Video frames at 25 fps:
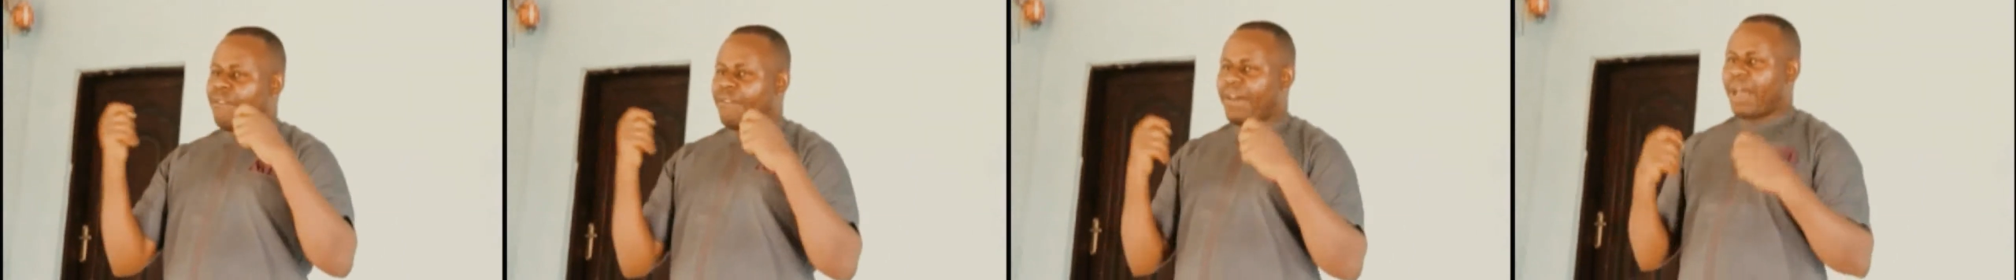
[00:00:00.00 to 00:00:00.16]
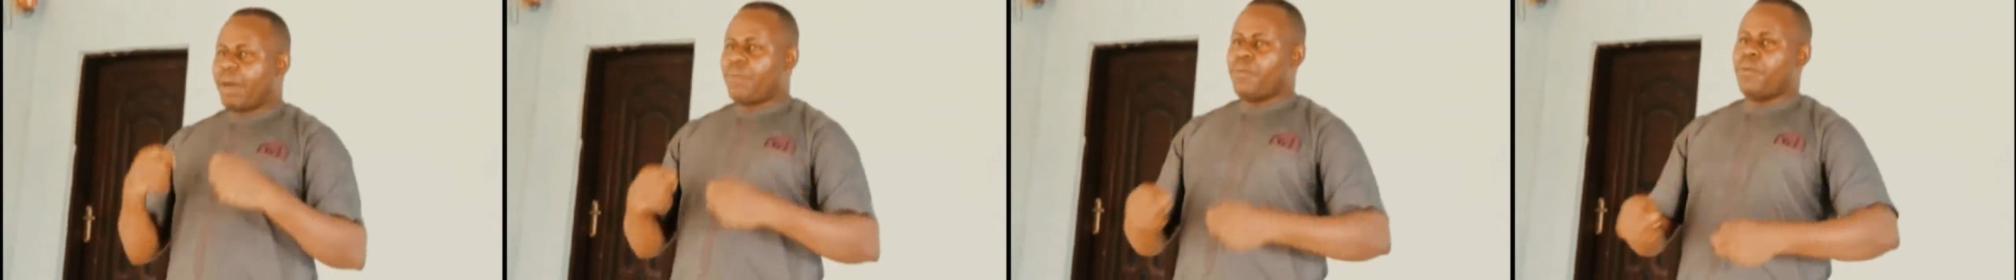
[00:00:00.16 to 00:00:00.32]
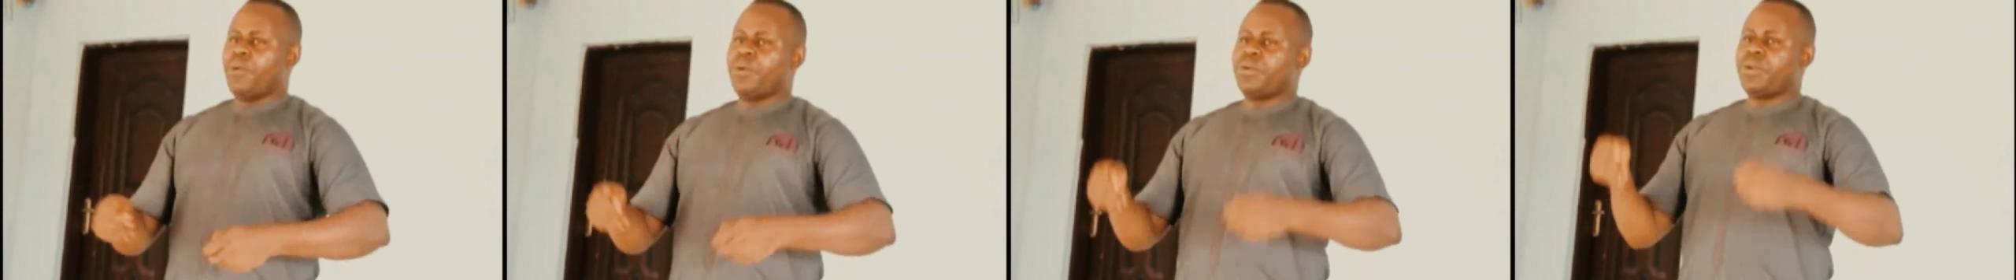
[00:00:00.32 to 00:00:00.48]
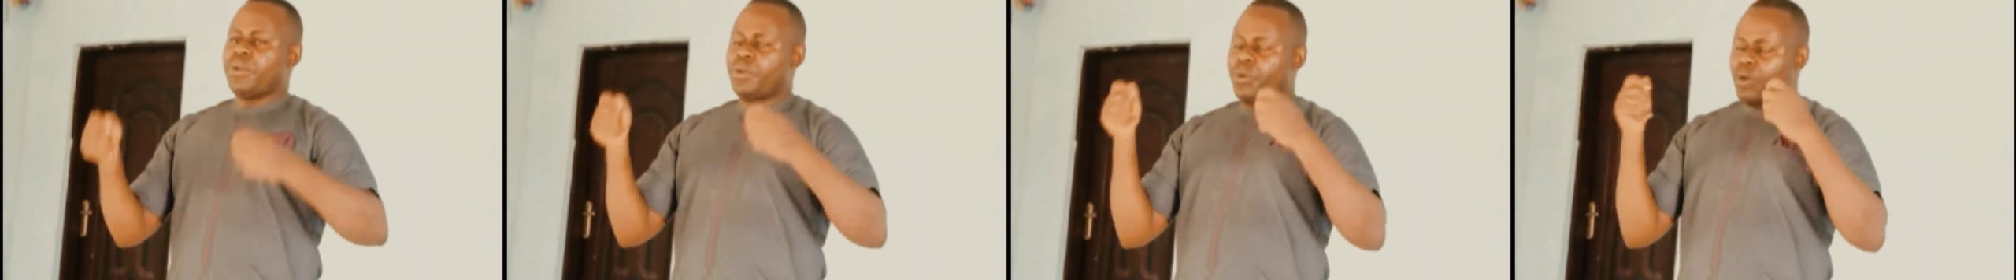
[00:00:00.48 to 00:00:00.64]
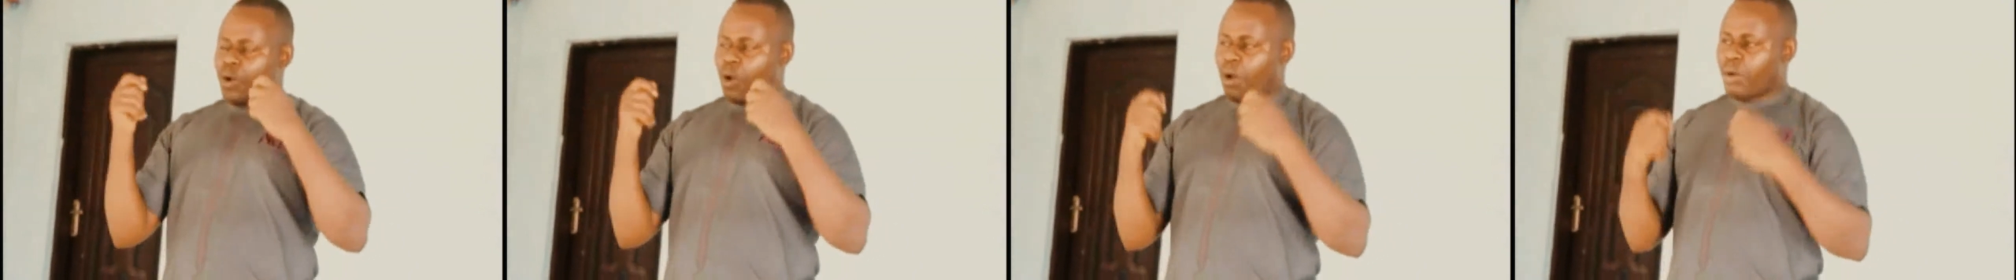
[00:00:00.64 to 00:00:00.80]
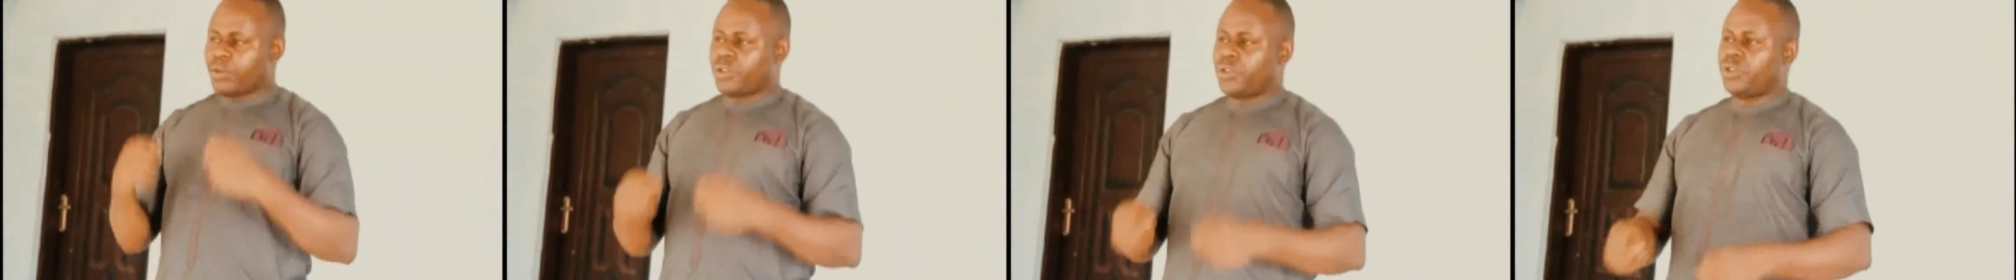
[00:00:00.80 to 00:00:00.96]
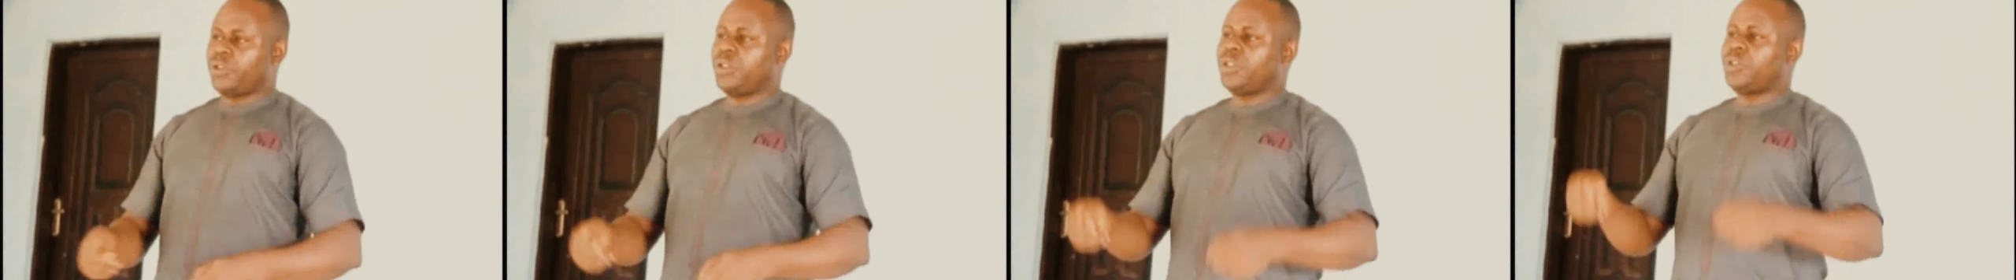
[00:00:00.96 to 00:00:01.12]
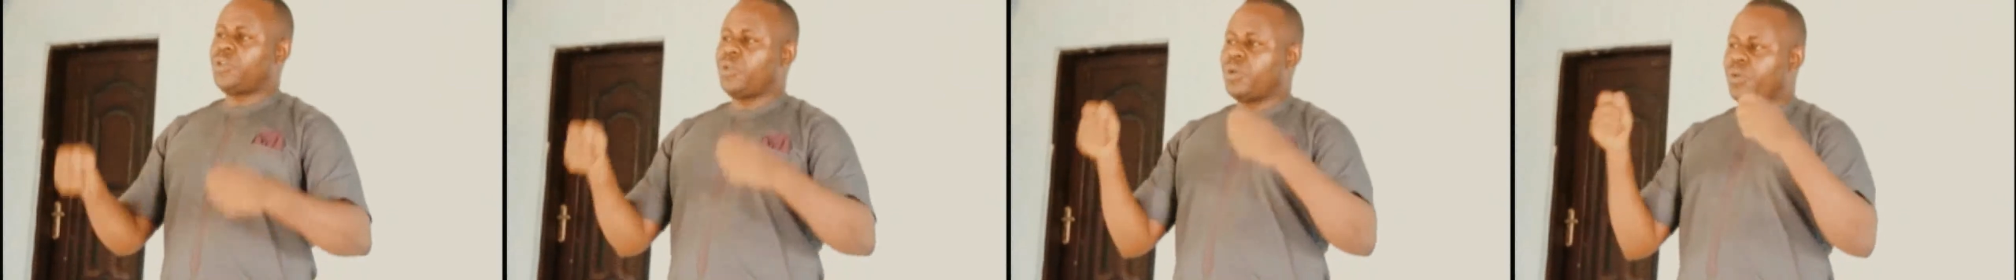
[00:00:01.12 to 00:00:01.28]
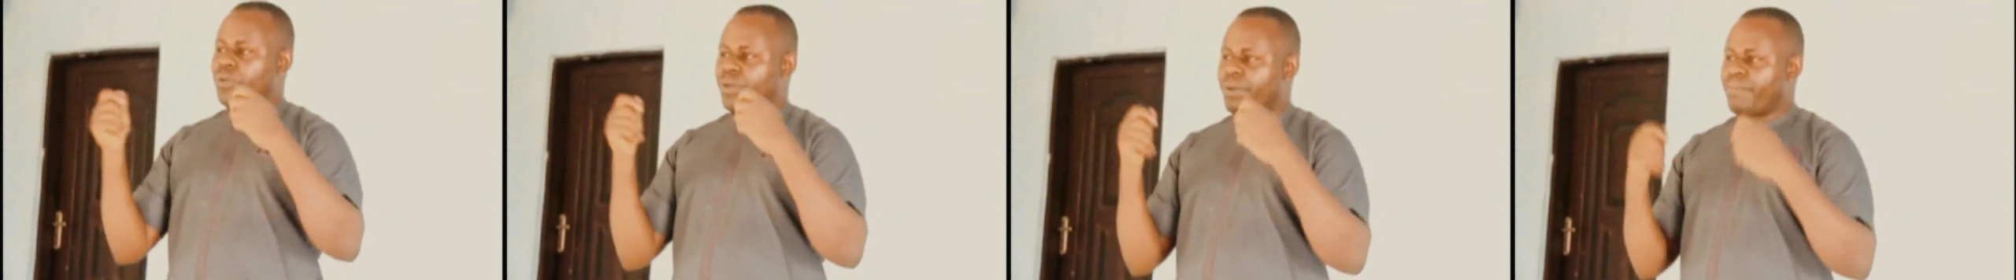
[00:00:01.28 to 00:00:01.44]
farm will
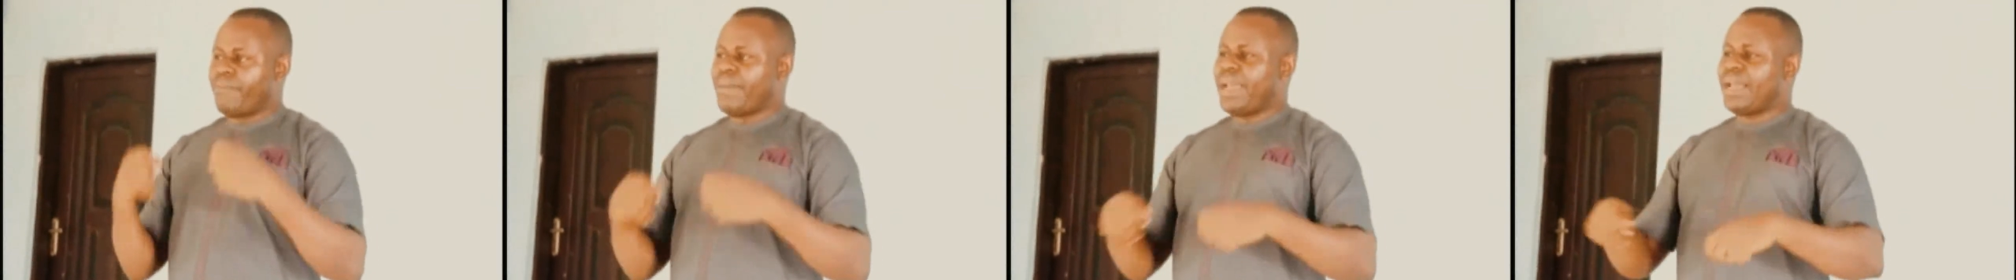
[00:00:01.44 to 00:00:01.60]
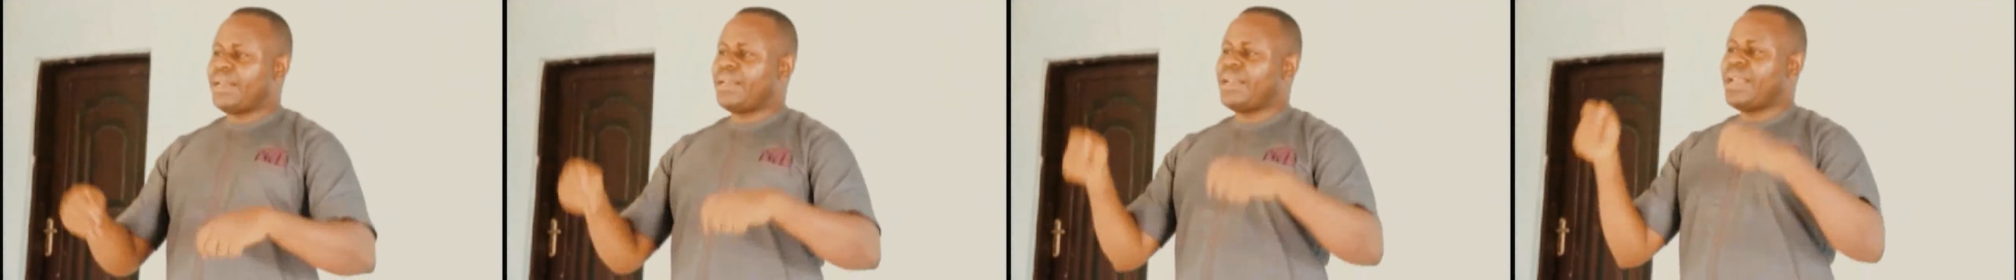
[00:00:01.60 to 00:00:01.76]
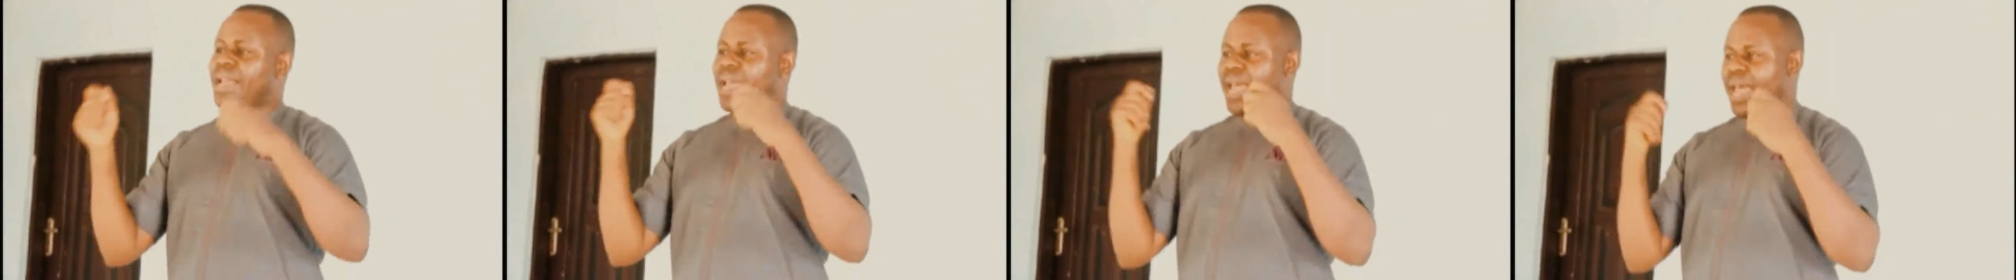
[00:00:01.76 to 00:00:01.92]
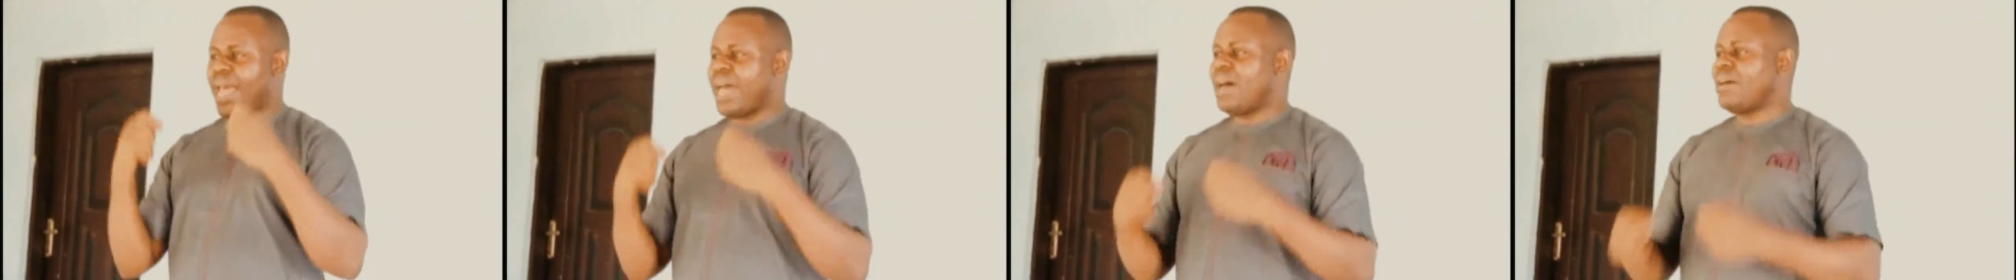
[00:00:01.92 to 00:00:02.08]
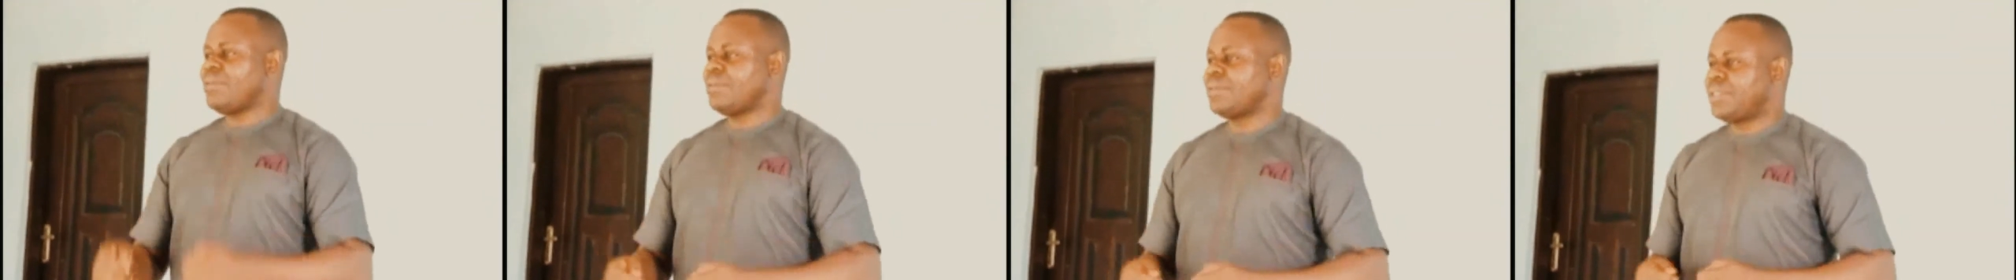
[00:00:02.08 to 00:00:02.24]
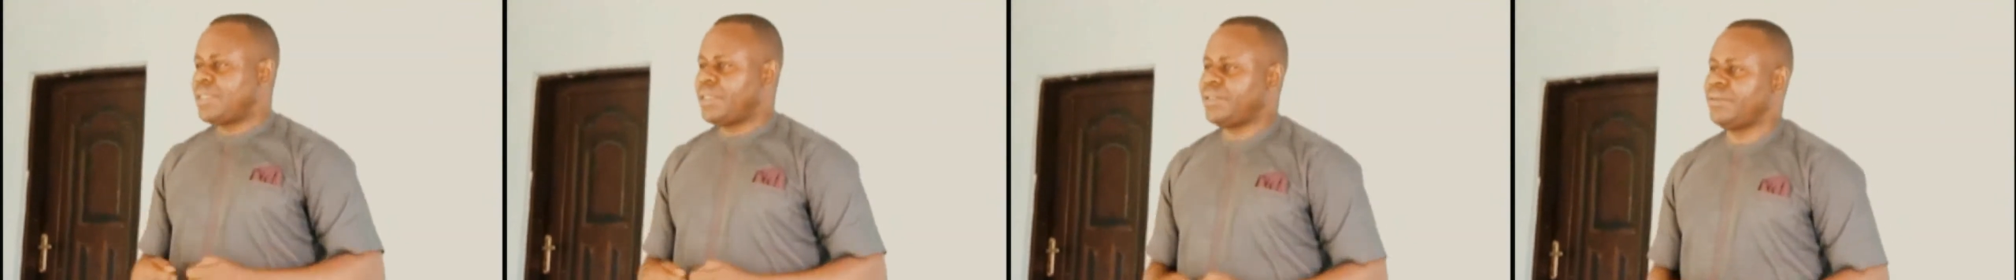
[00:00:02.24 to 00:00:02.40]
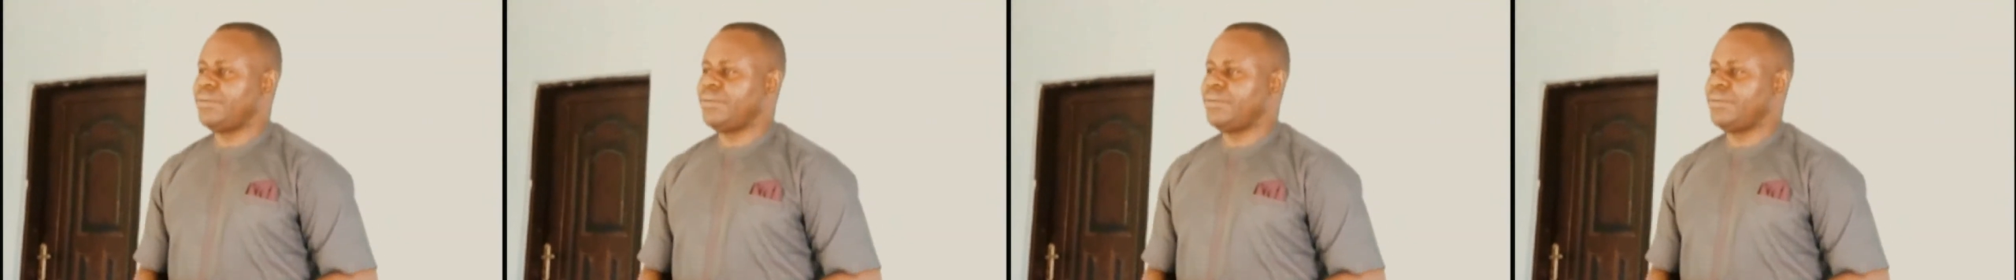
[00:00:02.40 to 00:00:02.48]
continue to remain healthy.